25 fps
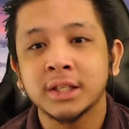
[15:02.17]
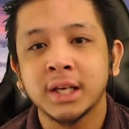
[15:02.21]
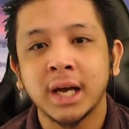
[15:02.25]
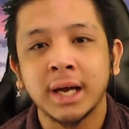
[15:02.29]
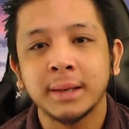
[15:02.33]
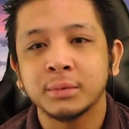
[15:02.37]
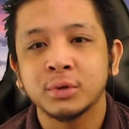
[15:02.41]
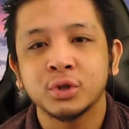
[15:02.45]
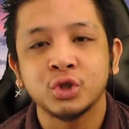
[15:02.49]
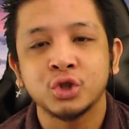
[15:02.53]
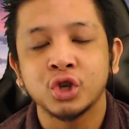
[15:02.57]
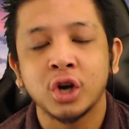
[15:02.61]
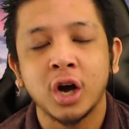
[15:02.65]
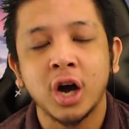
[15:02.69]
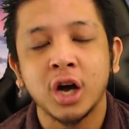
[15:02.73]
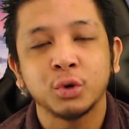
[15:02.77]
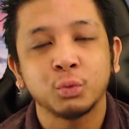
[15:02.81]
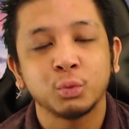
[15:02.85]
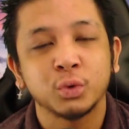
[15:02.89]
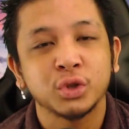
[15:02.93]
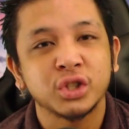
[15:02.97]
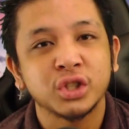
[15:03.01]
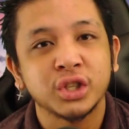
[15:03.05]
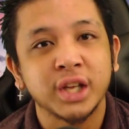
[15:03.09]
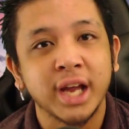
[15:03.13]
times John
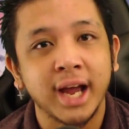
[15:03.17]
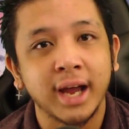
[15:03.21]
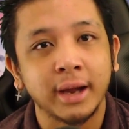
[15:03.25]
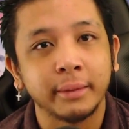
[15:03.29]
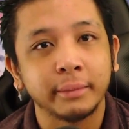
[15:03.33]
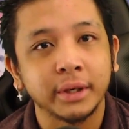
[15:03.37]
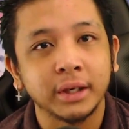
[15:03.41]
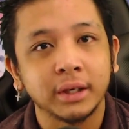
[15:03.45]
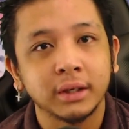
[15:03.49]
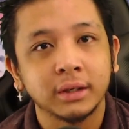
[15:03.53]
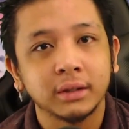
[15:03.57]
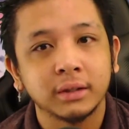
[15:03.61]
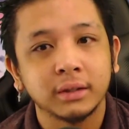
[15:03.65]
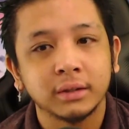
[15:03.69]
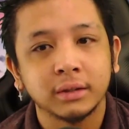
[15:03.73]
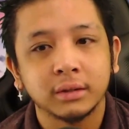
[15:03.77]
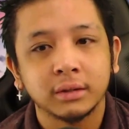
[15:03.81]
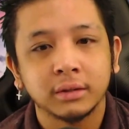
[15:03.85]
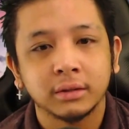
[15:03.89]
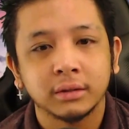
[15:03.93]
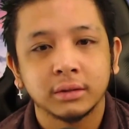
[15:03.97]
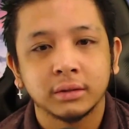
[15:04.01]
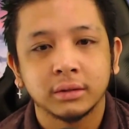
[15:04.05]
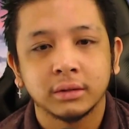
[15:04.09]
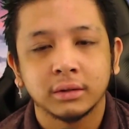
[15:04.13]
was stabbed.
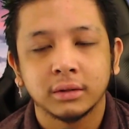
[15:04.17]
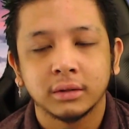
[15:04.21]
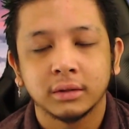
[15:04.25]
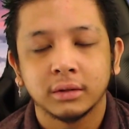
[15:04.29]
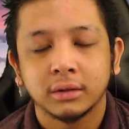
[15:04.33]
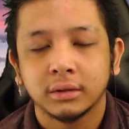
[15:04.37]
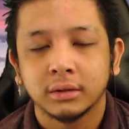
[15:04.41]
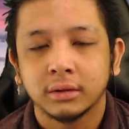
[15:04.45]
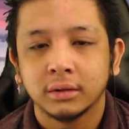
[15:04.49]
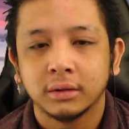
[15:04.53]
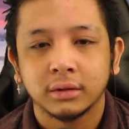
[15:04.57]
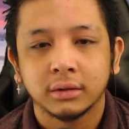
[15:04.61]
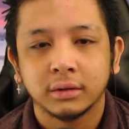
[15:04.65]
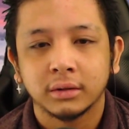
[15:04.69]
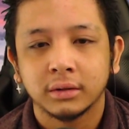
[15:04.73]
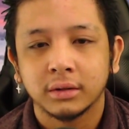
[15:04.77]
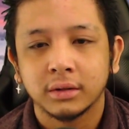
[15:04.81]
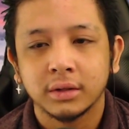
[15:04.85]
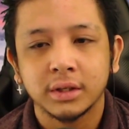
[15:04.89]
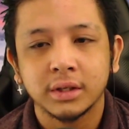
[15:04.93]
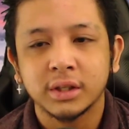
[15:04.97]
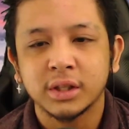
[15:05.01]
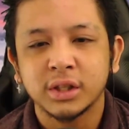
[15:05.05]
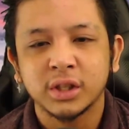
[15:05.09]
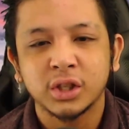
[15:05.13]

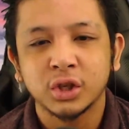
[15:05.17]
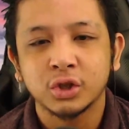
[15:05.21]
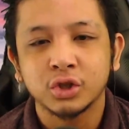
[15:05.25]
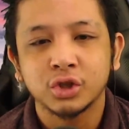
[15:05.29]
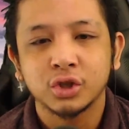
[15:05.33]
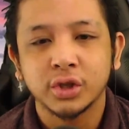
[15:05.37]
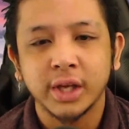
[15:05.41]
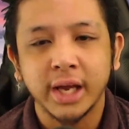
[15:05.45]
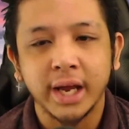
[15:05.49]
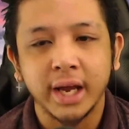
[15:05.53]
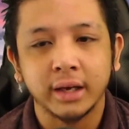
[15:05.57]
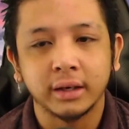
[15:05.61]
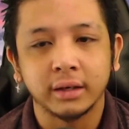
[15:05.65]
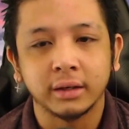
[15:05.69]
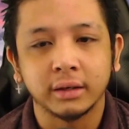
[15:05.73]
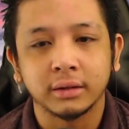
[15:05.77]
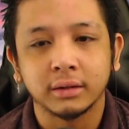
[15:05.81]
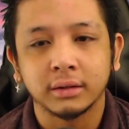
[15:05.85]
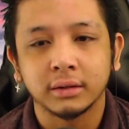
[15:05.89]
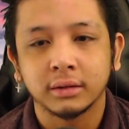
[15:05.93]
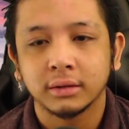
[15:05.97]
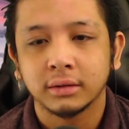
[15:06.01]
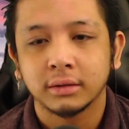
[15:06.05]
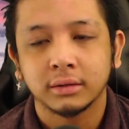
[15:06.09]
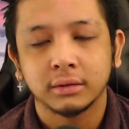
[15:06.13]
He's still standing.
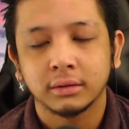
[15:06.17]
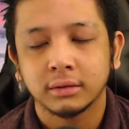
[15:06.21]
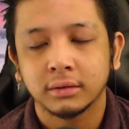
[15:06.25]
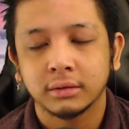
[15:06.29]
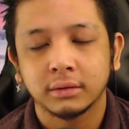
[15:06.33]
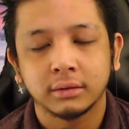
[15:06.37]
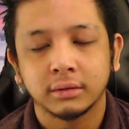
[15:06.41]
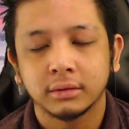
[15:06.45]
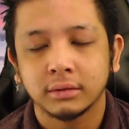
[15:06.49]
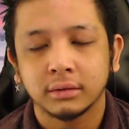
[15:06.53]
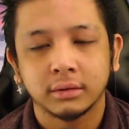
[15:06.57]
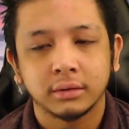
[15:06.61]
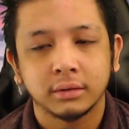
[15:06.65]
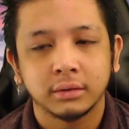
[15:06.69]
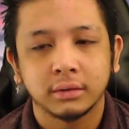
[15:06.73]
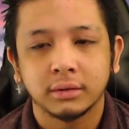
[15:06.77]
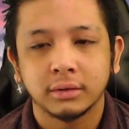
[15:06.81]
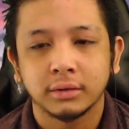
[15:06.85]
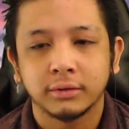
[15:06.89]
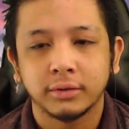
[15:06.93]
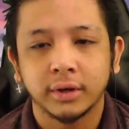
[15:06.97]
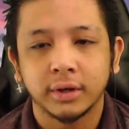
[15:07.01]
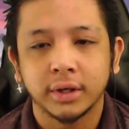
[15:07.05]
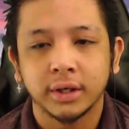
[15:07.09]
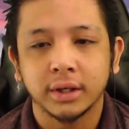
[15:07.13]

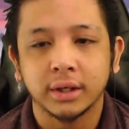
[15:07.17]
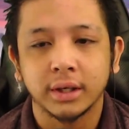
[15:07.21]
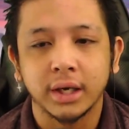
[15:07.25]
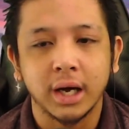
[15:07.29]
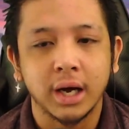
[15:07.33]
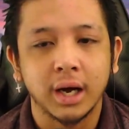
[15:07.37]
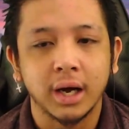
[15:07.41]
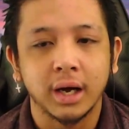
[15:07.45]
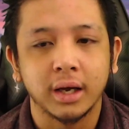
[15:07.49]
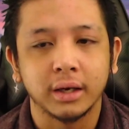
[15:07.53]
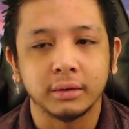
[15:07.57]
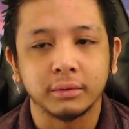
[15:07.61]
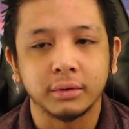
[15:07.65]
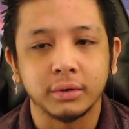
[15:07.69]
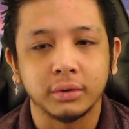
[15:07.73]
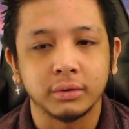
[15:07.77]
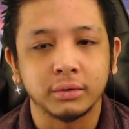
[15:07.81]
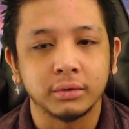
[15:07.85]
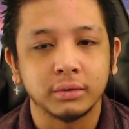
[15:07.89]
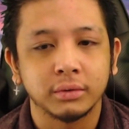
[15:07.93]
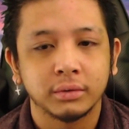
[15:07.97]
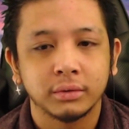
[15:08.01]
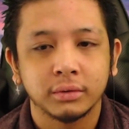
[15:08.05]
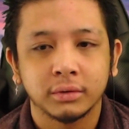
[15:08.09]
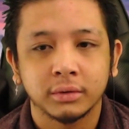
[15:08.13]
Fucking God,
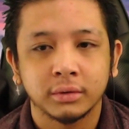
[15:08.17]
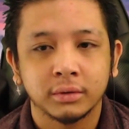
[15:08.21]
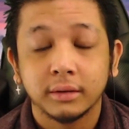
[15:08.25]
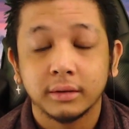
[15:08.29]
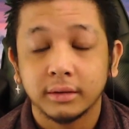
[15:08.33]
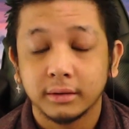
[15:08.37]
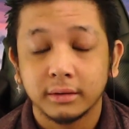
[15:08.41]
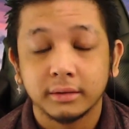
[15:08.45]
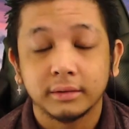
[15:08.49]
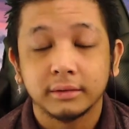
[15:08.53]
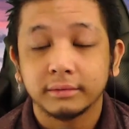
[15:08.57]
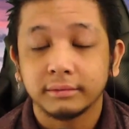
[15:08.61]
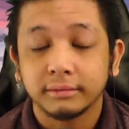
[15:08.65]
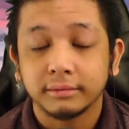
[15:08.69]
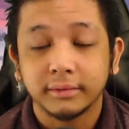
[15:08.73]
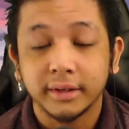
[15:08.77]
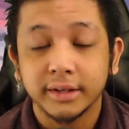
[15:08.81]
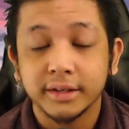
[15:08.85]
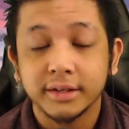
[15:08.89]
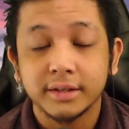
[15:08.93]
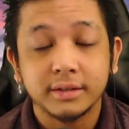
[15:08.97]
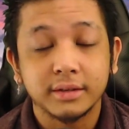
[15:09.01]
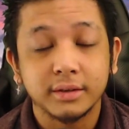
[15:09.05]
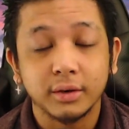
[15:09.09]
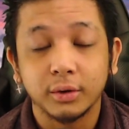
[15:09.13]
dude.
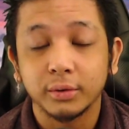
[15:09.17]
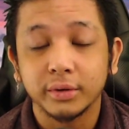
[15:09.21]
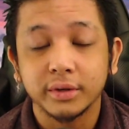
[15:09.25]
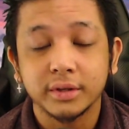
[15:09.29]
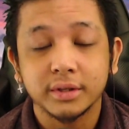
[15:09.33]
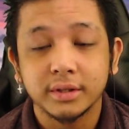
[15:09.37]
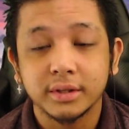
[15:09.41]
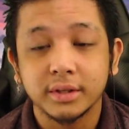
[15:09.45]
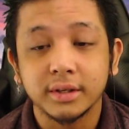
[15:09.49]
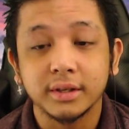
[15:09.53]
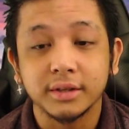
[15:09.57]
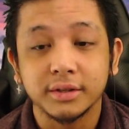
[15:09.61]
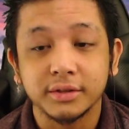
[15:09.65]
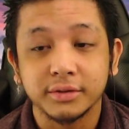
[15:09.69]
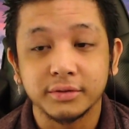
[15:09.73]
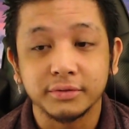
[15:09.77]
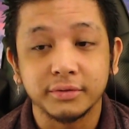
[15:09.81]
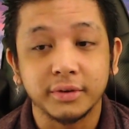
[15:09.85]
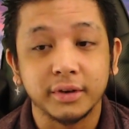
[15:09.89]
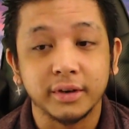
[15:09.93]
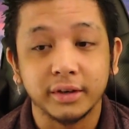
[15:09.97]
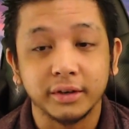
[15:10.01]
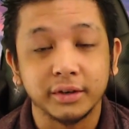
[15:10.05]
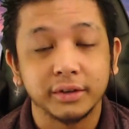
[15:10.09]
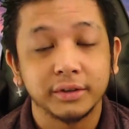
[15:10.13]
This OST is
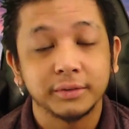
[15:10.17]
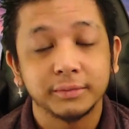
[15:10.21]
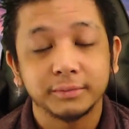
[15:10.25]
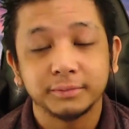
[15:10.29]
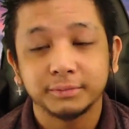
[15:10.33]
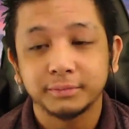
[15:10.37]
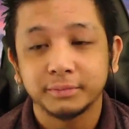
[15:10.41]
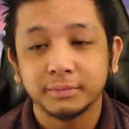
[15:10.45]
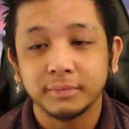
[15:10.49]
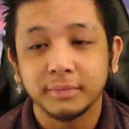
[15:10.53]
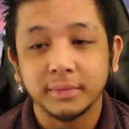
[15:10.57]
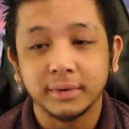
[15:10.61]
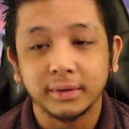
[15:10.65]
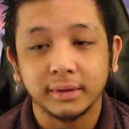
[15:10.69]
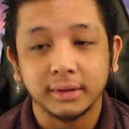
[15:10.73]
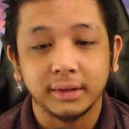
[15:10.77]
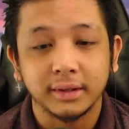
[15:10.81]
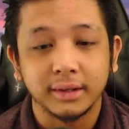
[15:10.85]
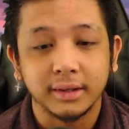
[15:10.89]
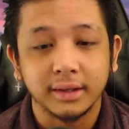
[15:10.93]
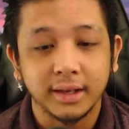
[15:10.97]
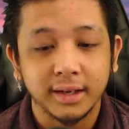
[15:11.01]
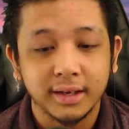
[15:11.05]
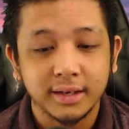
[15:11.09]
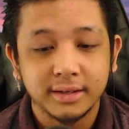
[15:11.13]
very good.
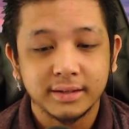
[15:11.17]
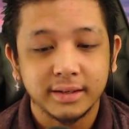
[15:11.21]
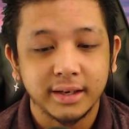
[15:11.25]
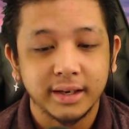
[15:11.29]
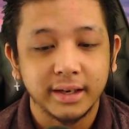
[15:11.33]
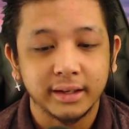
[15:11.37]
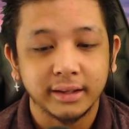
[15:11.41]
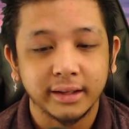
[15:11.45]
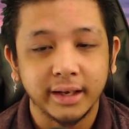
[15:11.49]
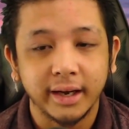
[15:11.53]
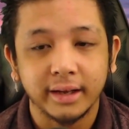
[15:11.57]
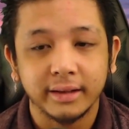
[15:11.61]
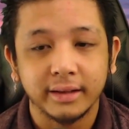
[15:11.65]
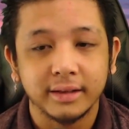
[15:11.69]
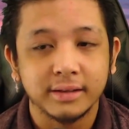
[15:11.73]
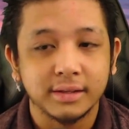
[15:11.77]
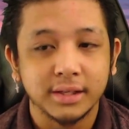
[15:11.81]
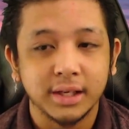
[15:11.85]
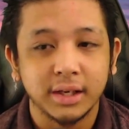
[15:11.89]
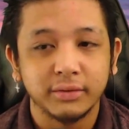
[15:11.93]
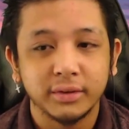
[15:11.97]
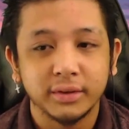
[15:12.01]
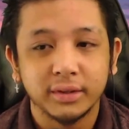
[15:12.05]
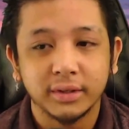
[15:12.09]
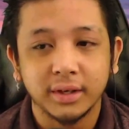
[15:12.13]
this and Light of the
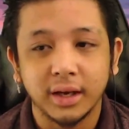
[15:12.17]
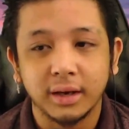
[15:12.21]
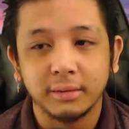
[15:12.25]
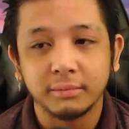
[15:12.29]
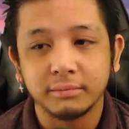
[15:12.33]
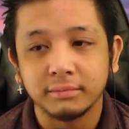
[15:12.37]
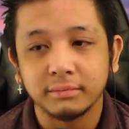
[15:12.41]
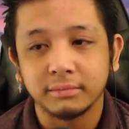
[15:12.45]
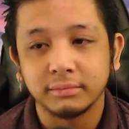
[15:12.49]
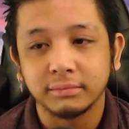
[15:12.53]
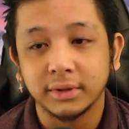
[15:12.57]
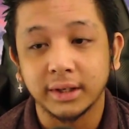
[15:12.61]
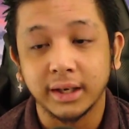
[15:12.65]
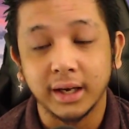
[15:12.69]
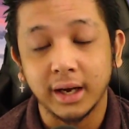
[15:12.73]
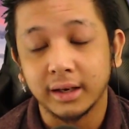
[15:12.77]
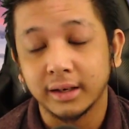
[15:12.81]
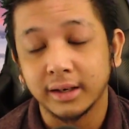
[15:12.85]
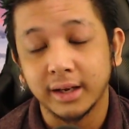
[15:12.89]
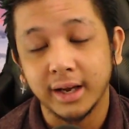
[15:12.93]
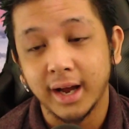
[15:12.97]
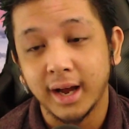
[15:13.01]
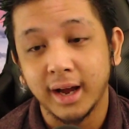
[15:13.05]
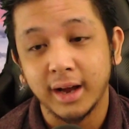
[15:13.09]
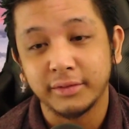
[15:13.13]
Seven, I'm
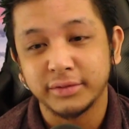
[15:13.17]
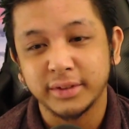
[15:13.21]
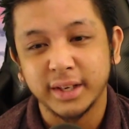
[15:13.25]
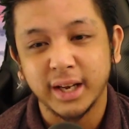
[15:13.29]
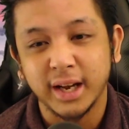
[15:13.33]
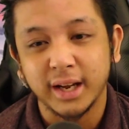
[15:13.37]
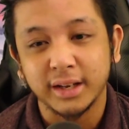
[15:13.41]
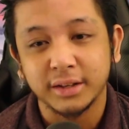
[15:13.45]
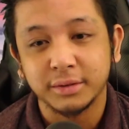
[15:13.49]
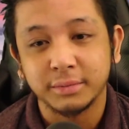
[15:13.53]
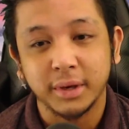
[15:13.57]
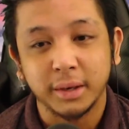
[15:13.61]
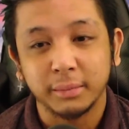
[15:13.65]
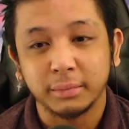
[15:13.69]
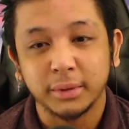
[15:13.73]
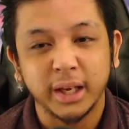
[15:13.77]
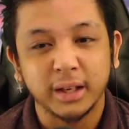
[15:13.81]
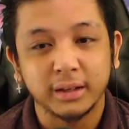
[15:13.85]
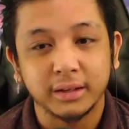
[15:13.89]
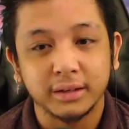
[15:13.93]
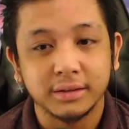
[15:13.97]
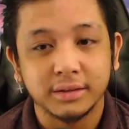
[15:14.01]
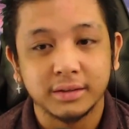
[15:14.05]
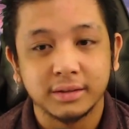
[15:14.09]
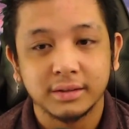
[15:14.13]
gonna have to add to my
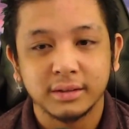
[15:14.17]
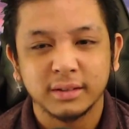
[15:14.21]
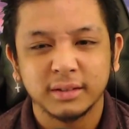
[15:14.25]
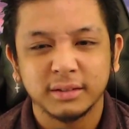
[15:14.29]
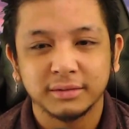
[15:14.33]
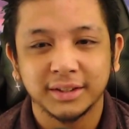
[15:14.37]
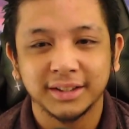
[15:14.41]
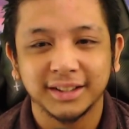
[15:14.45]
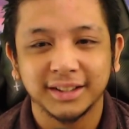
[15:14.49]
playlist.